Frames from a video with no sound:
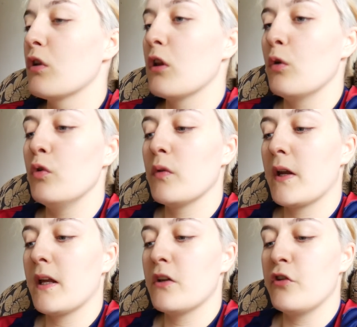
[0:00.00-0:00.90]
clothes when
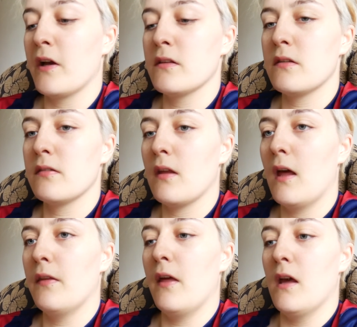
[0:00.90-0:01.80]
I get a chance
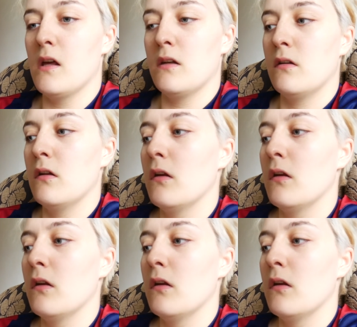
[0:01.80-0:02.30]
and then